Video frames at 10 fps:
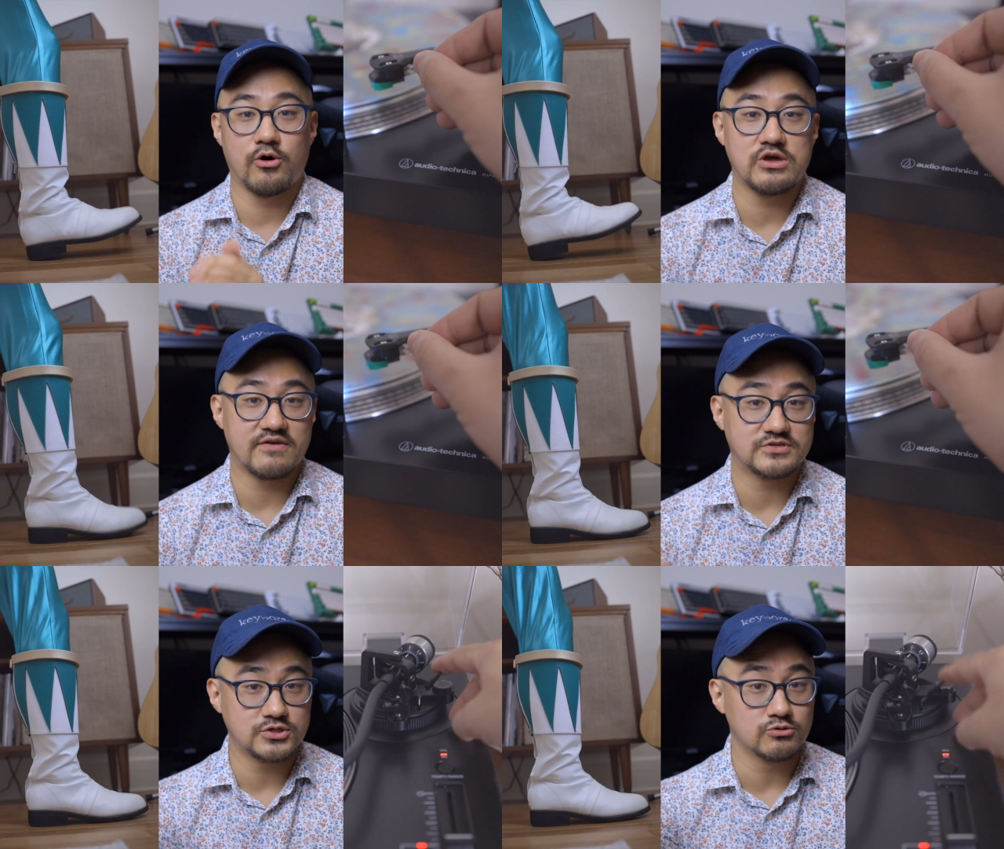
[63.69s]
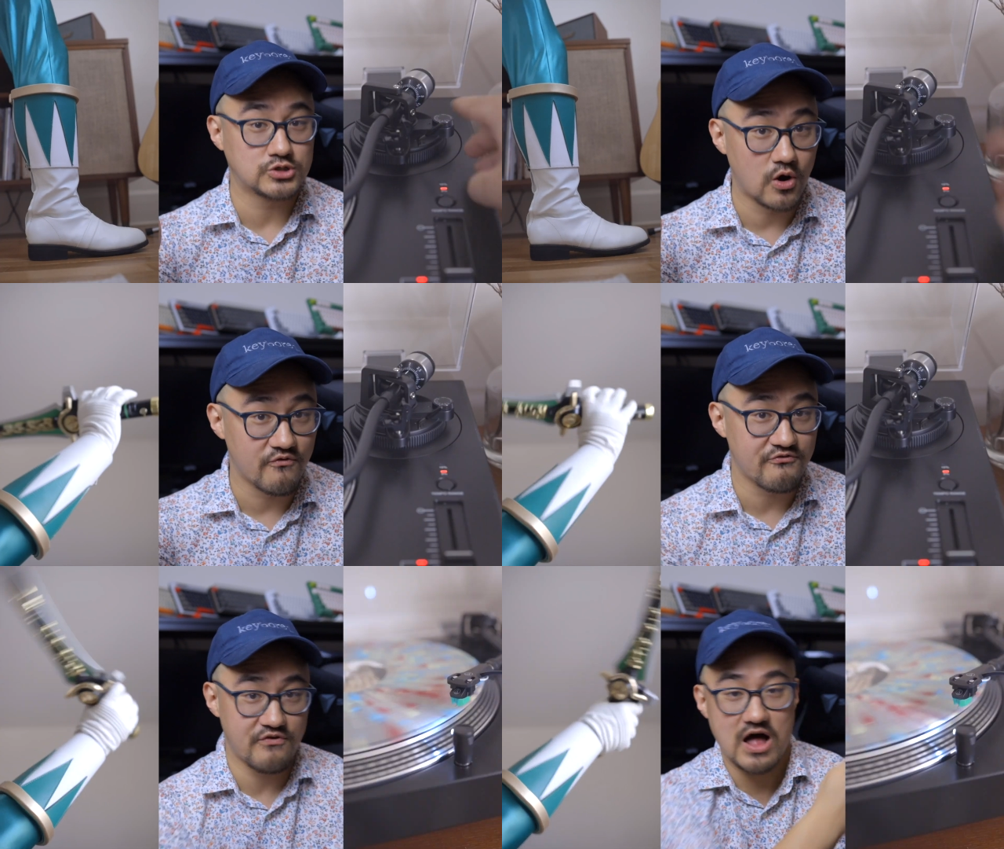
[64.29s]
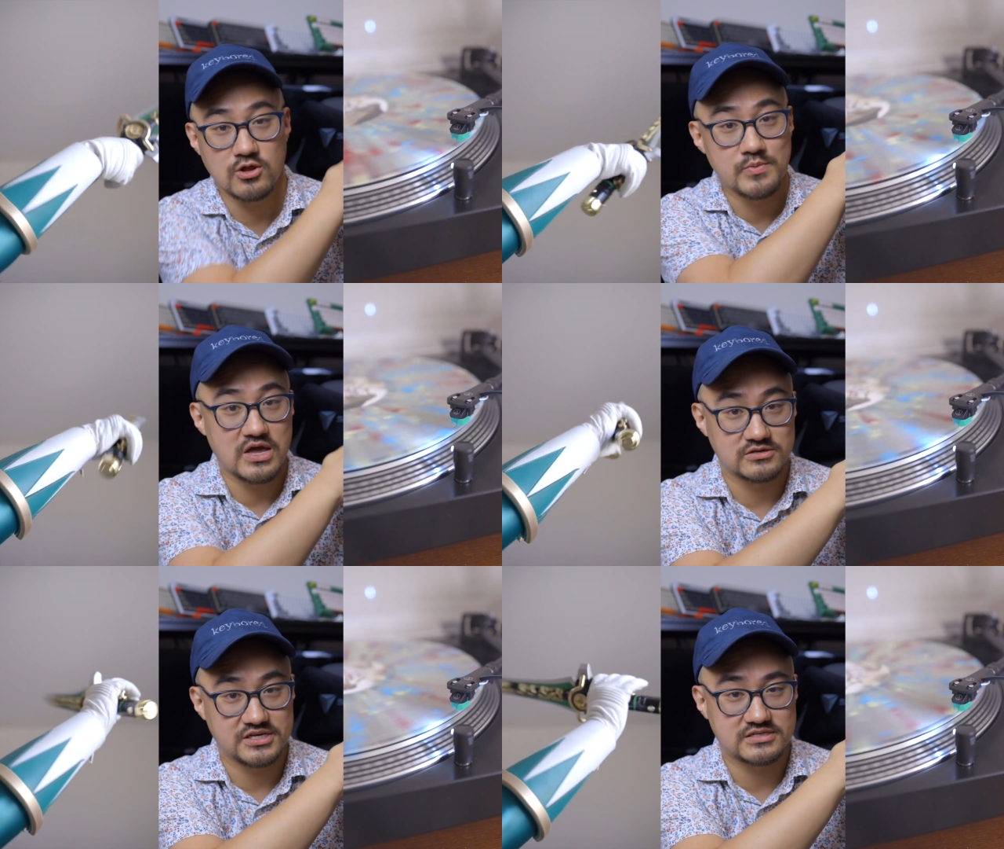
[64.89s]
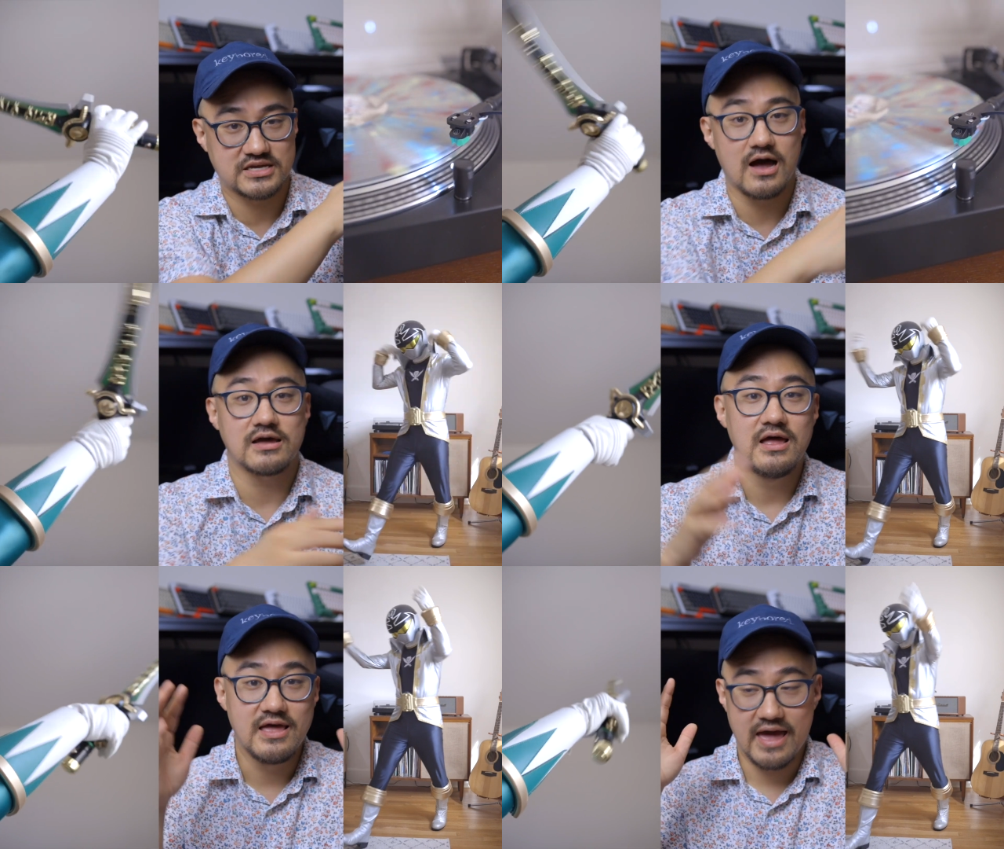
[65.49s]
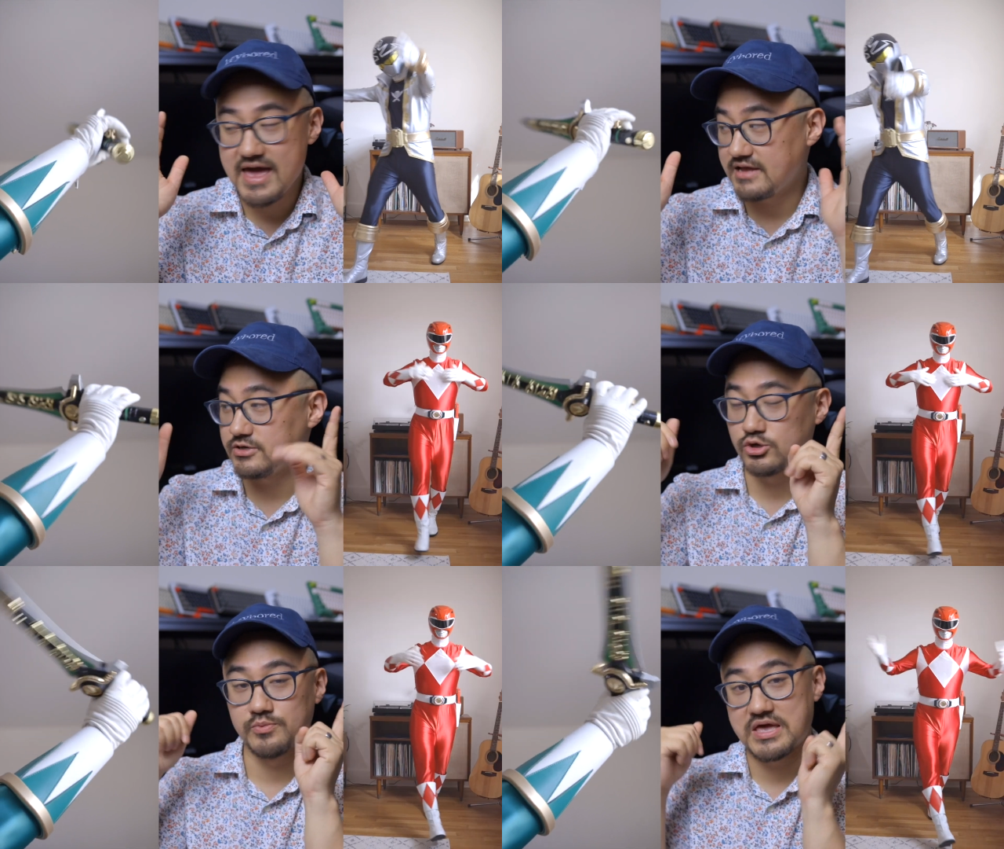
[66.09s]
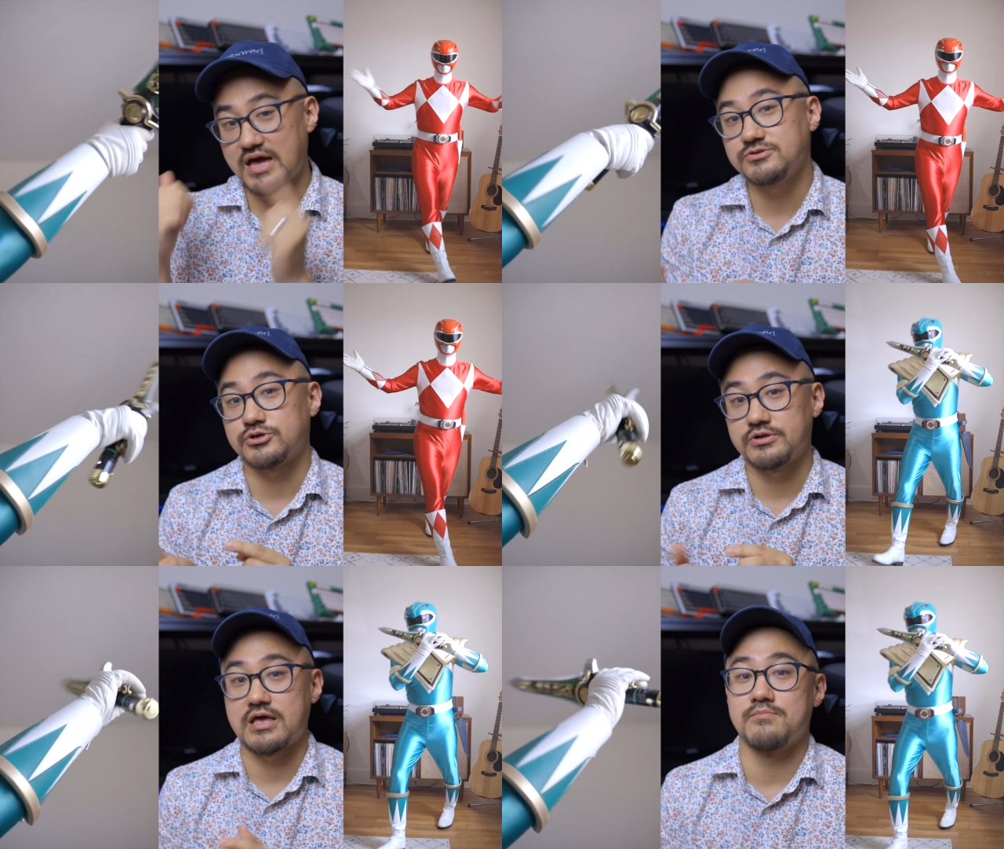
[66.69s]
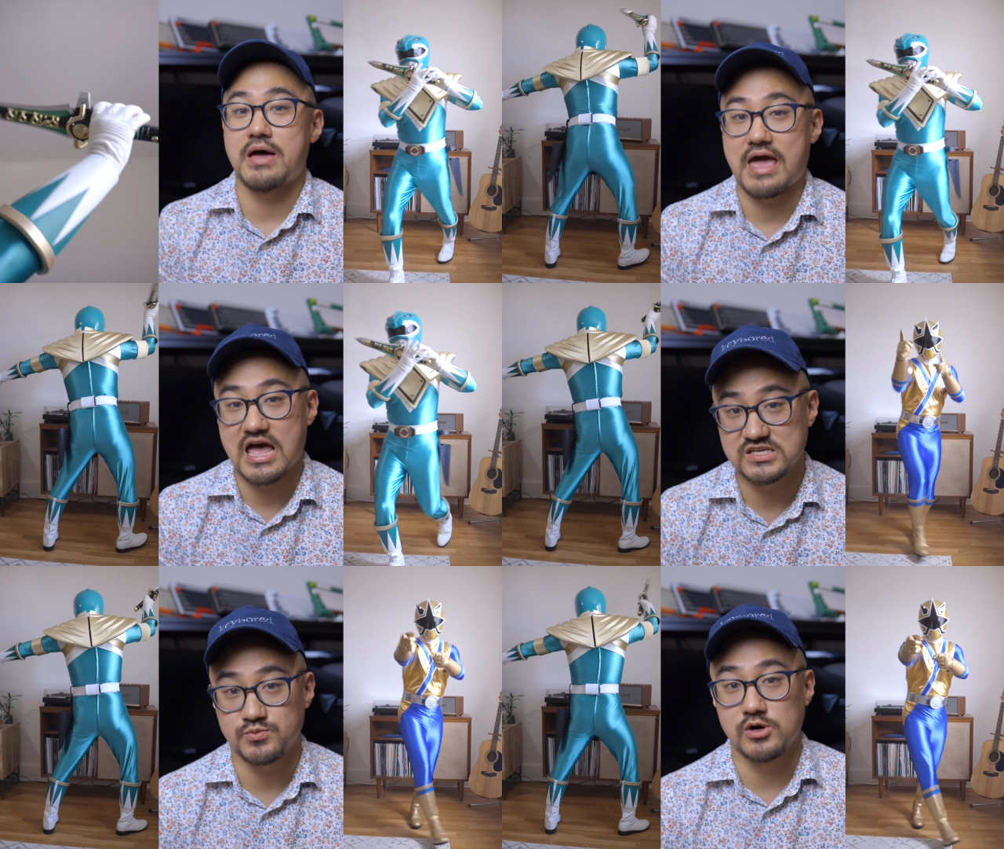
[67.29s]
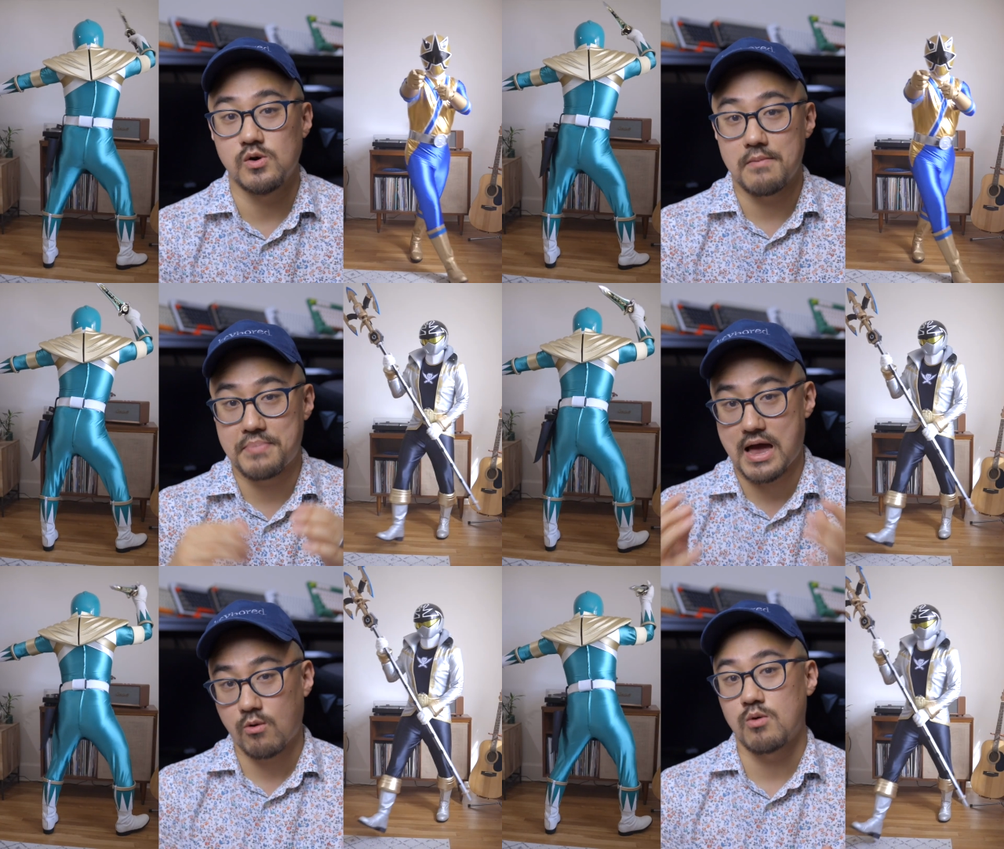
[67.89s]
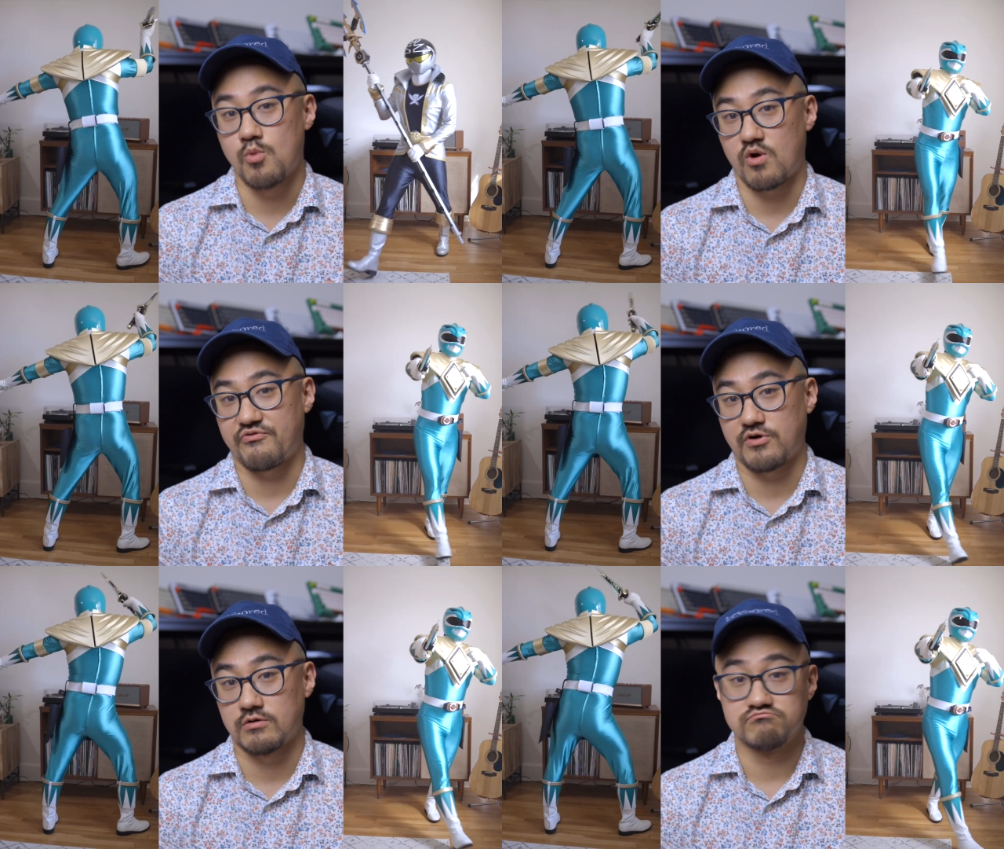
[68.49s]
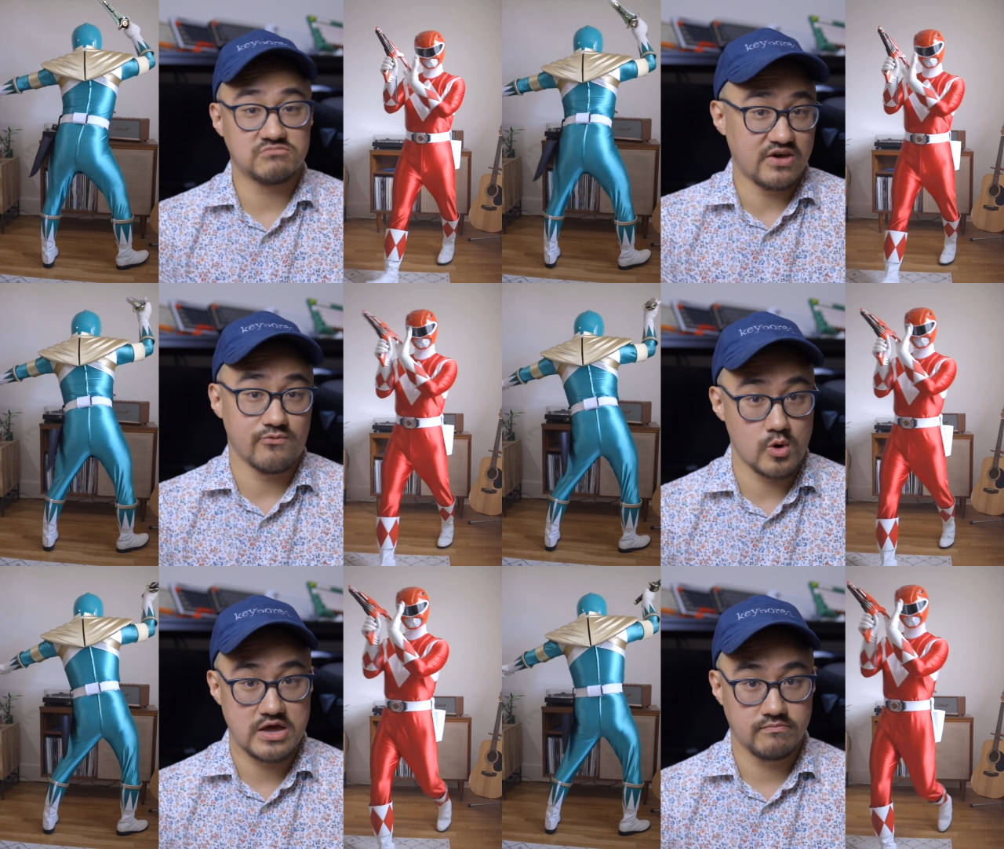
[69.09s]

All you have to do is go follow me on TikTok, and you'll be entered in my Hasbro Power Morpher giveaway.